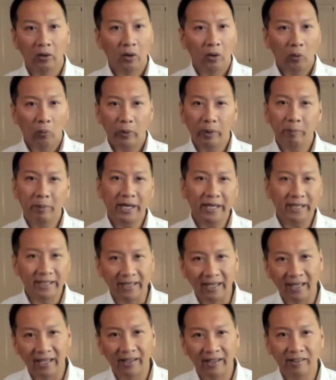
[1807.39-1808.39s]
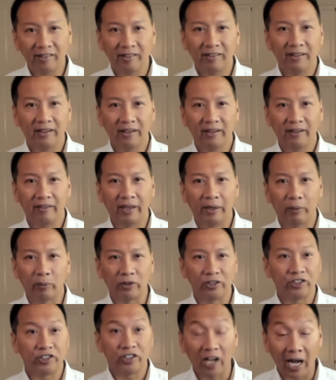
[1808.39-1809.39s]
We might guess they were
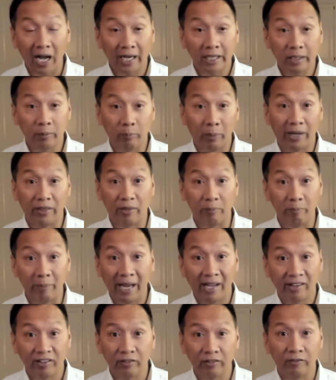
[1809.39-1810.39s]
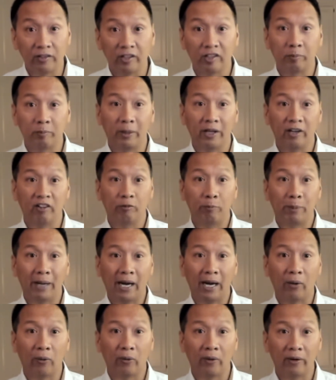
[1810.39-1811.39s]
shocked by the massive display of
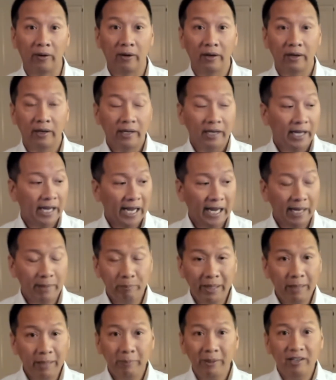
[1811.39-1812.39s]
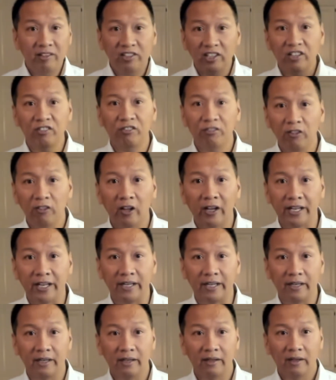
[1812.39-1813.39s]
power and maybe just
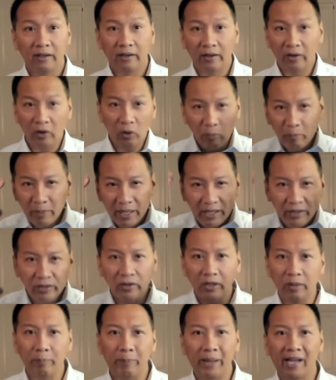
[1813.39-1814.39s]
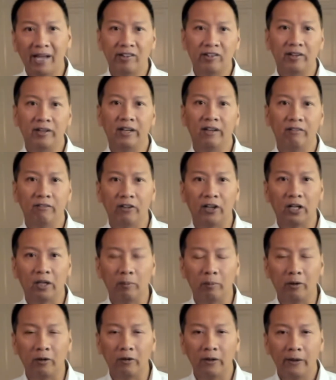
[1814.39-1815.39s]
flooded, no mental capacity
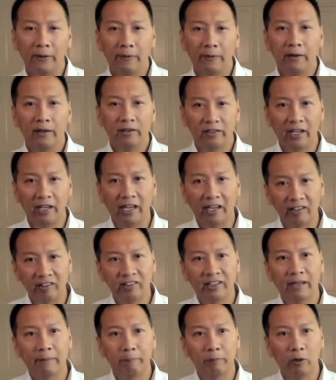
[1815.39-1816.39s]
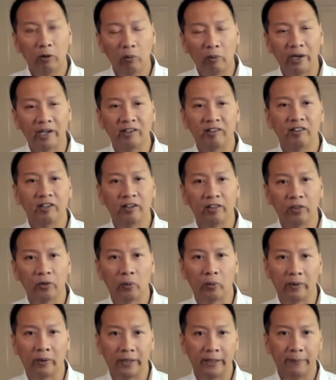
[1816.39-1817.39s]
available to accept Christ's
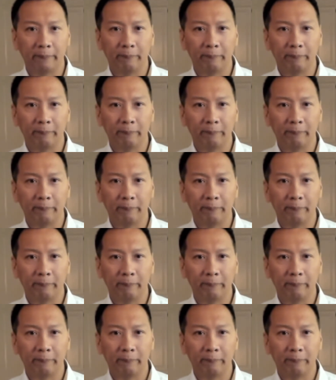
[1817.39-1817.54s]
authority.